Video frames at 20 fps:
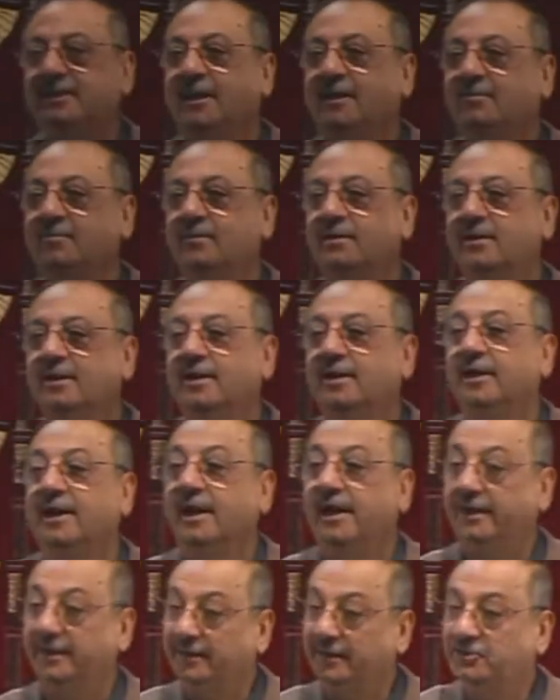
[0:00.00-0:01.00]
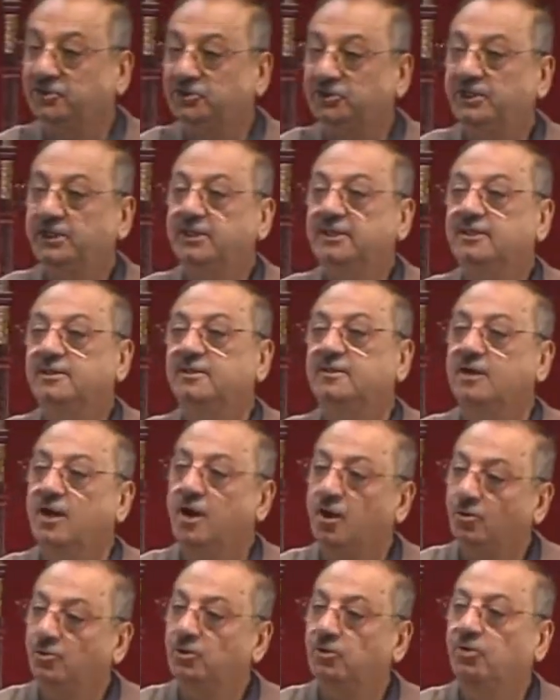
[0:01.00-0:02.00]
them. And the sheet,
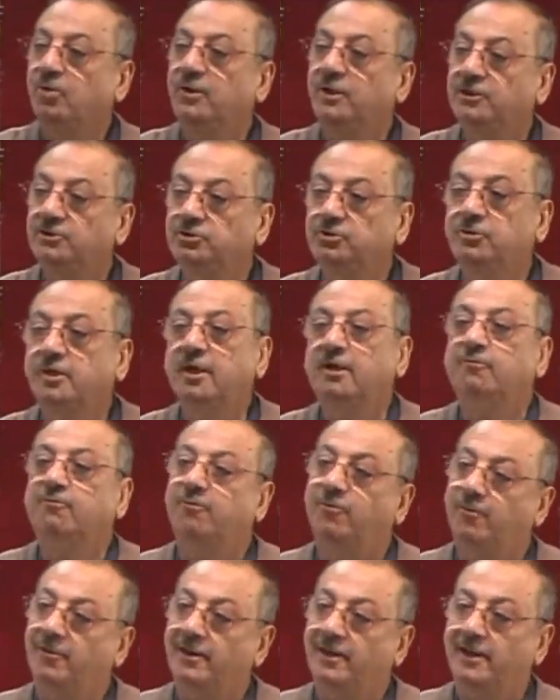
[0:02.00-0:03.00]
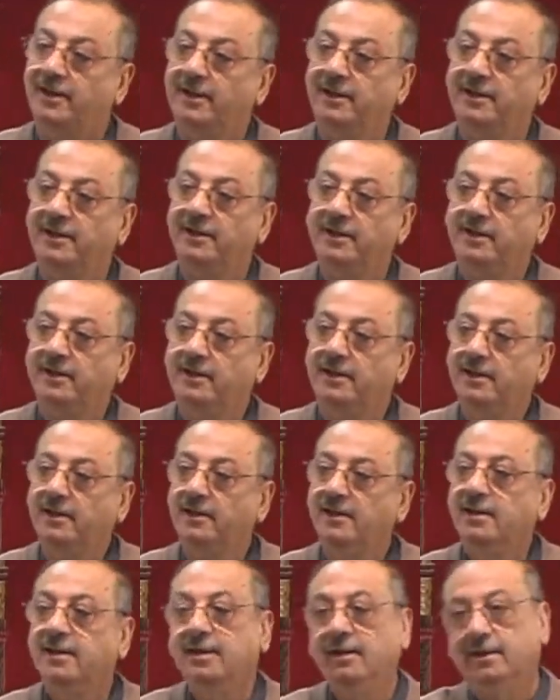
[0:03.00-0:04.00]
now you will conjugate fully. There
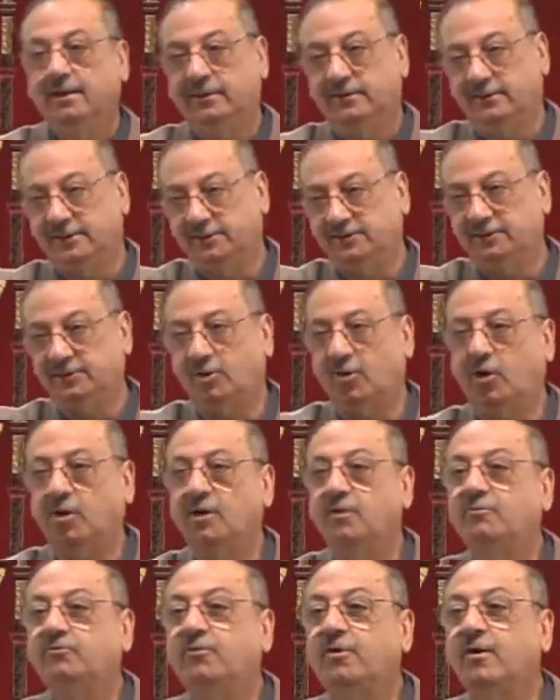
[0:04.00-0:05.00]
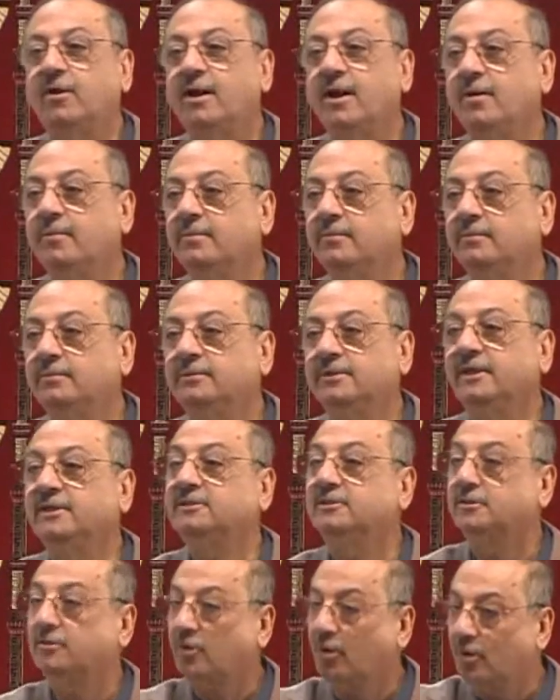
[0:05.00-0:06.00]
is a column for lam, there
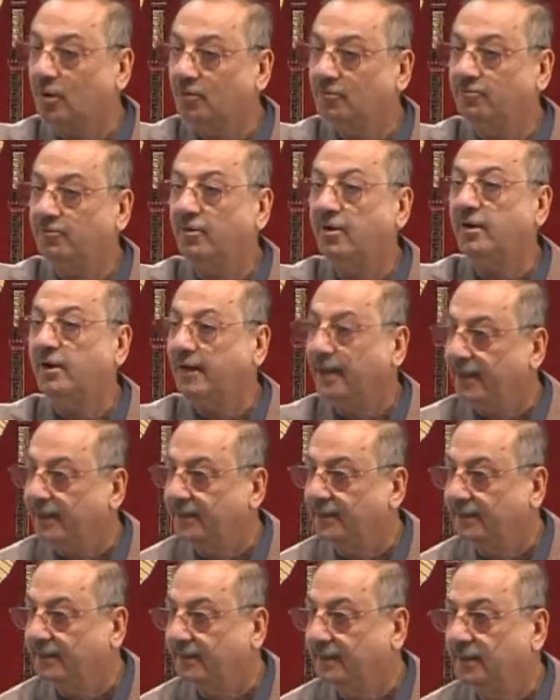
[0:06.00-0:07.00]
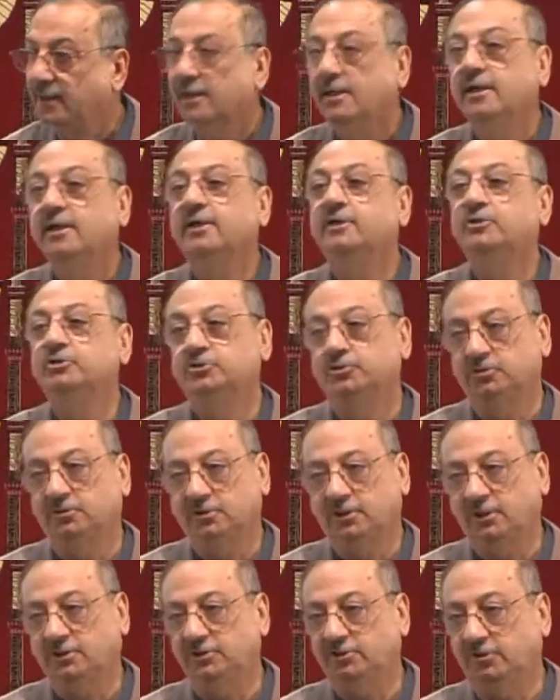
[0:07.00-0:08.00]
is a column for lan. You should
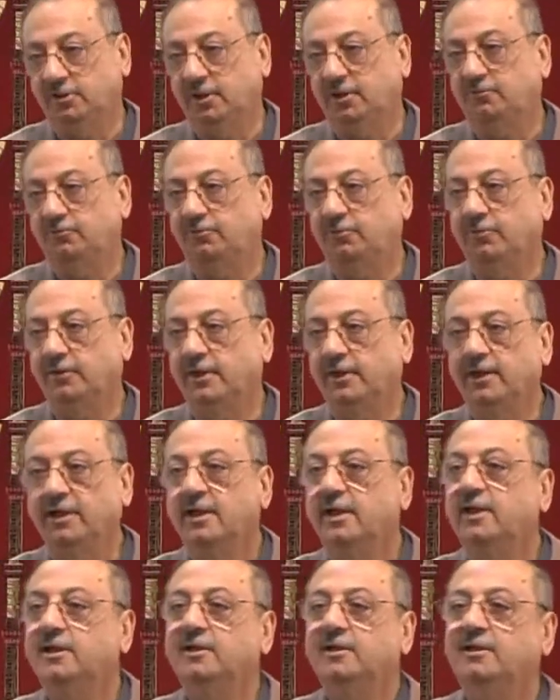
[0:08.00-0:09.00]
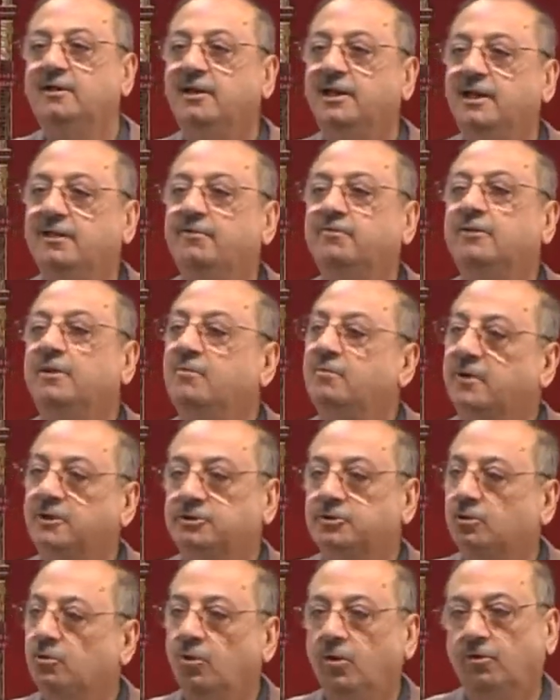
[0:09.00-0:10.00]
conjugate fully. Leave the
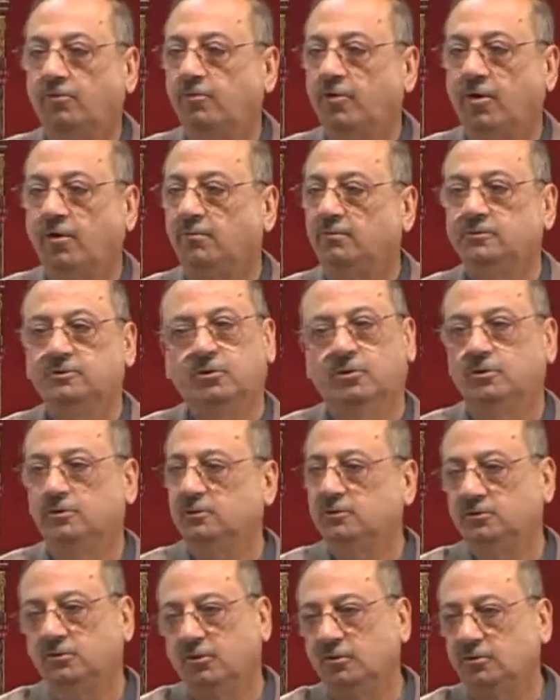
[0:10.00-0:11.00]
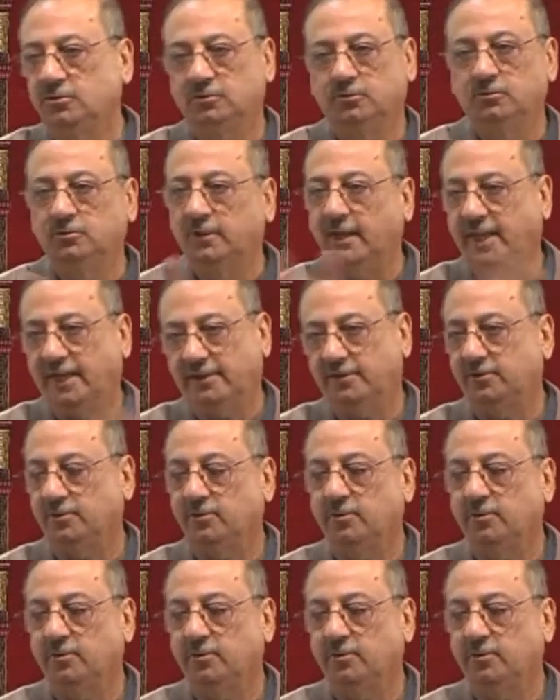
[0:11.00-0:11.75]
majhul form. Don't do that.